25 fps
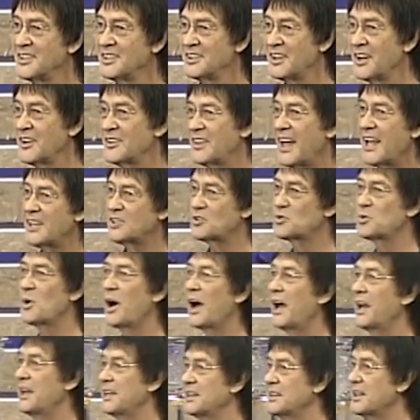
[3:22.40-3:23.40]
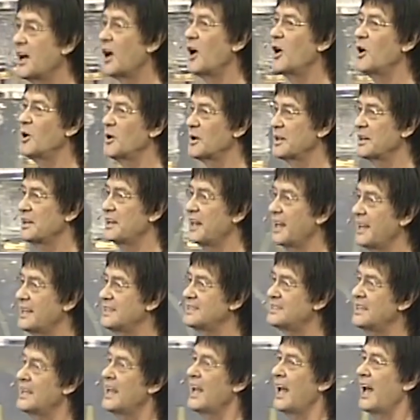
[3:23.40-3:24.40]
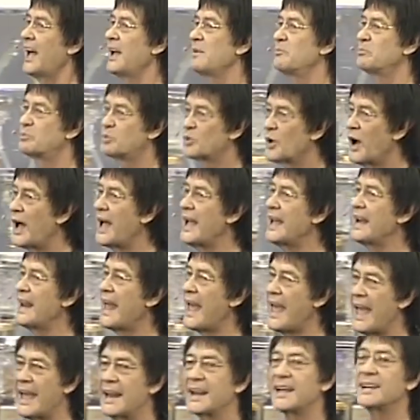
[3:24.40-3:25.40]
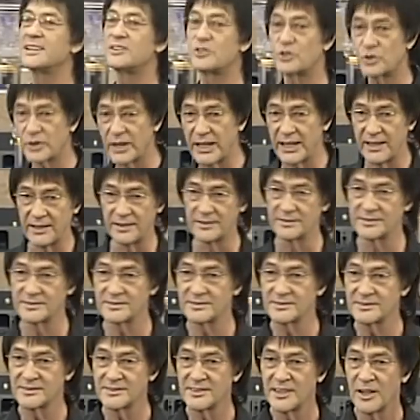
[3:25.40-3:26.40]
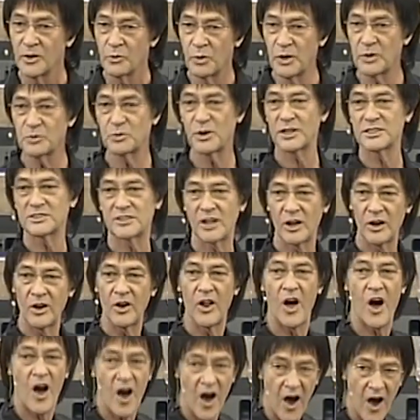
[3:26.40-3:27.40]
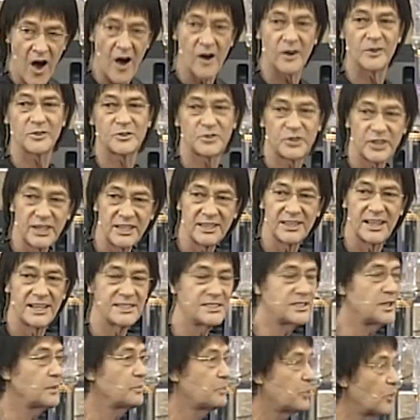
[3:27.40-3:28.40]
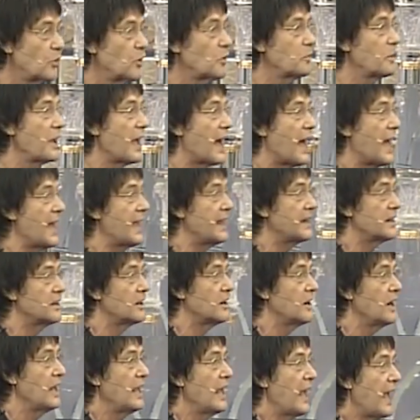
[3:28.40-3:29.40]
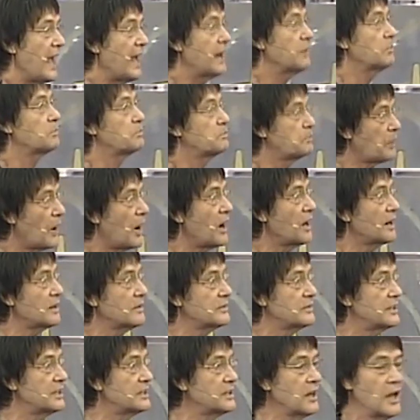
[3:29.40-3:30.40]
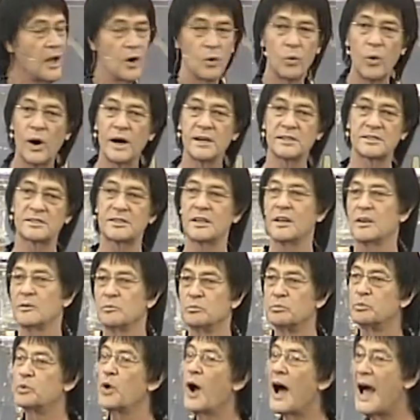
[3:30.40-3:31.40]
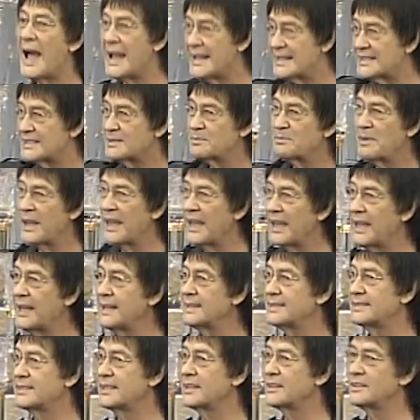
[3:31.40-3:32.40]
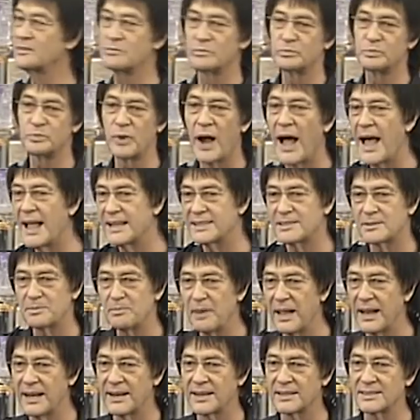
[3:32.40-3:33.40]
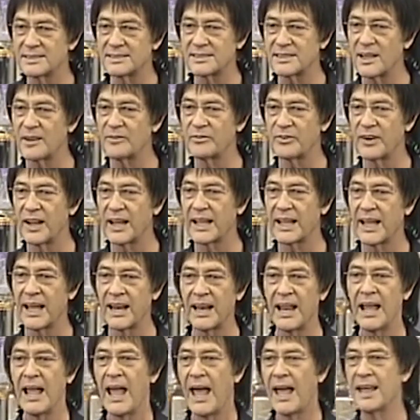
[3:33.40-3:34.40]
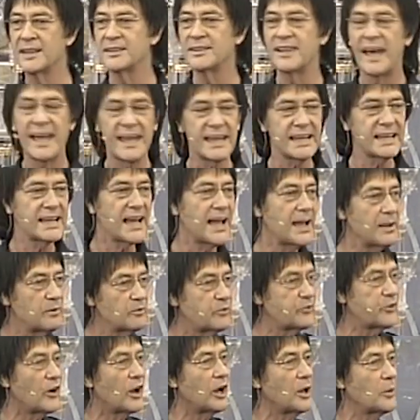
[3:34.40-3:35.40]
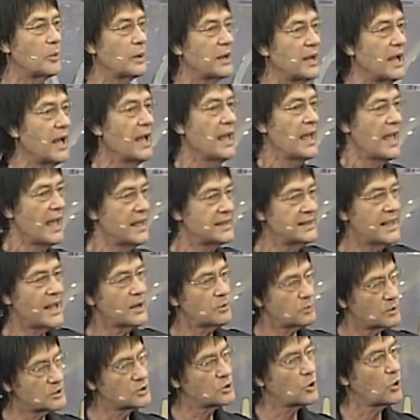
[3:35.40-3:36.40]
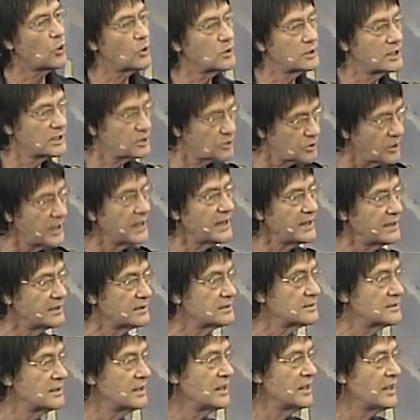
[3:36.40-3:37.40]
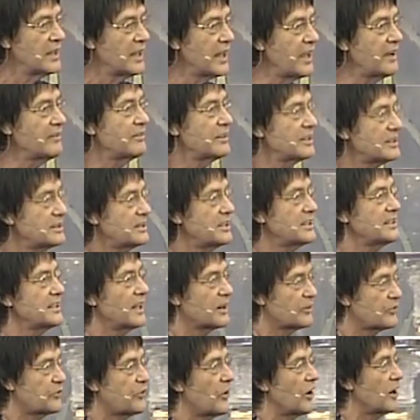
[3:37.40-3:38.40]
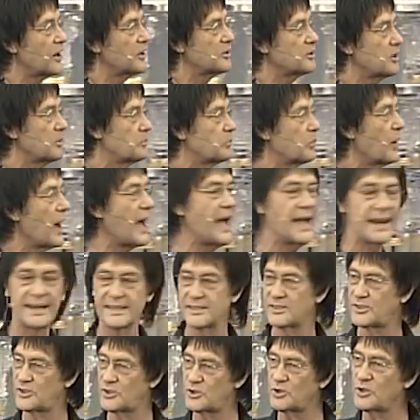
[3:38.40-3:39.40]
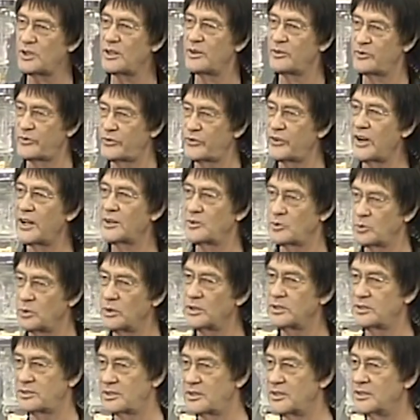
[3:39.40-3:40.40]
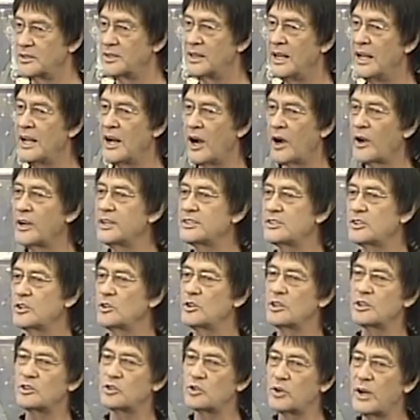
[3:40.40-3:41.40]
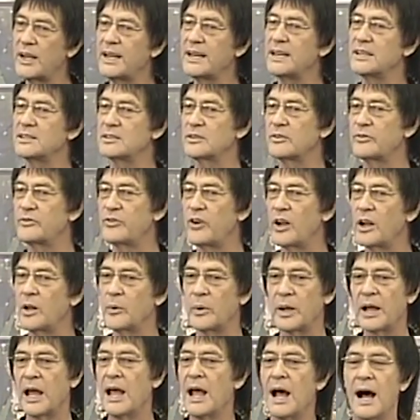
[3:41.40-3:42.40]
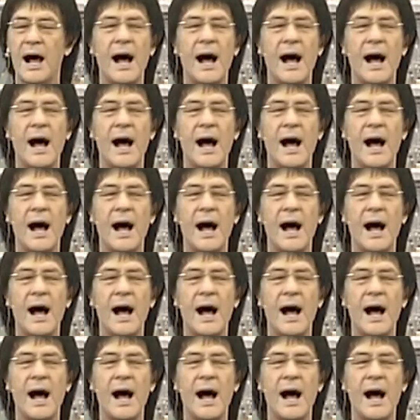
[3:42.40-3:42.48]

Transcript: No, that's why in the olden days, a bride had a train, which was a long thing that she pulled behind her. And part of it was bridesmaids and bridesmen and stuff like that. And they came following her, and that was called the train. Everything that followed the bride and stood in front with her. Okay, so the train is the following.